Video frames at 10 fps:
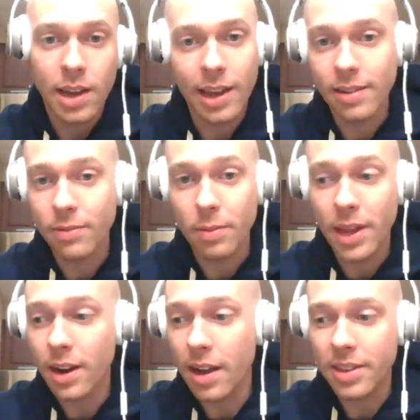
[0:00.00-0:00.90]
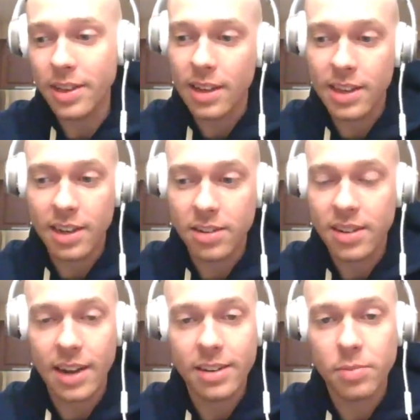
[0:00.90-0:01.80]
And from there, I think it
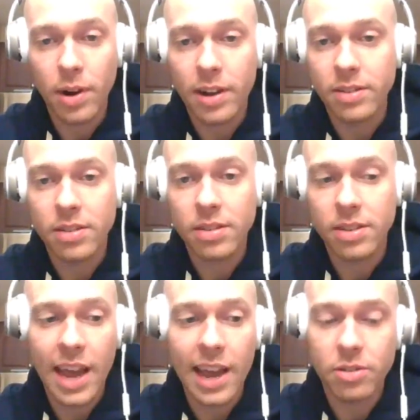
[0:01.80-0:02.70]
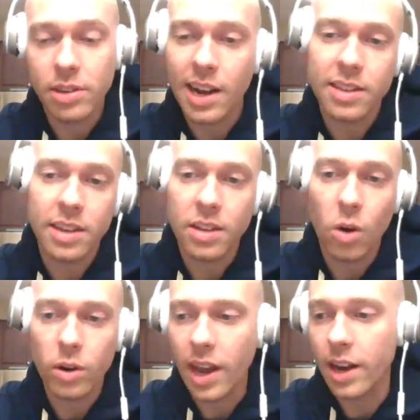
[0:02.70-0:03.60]
just kind of spreads naturally, and I
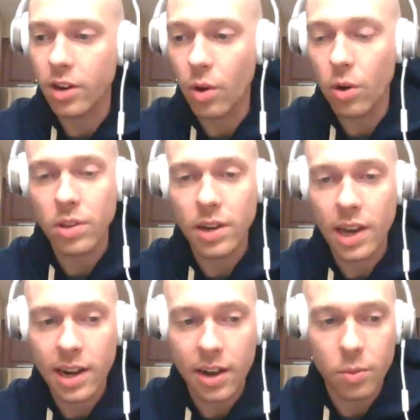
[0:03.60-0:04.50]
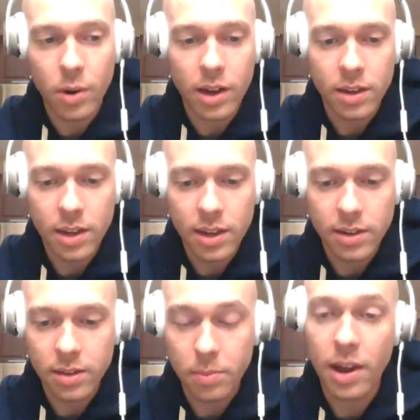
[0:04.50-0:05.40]
think organic growth in that kind of way
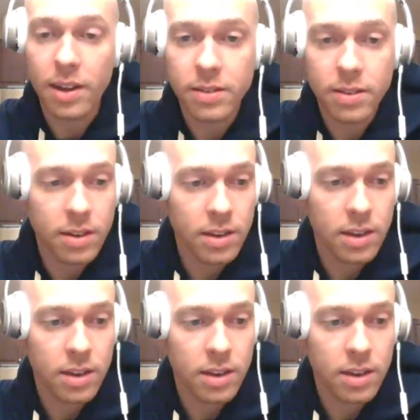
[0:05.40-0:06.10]
is the best.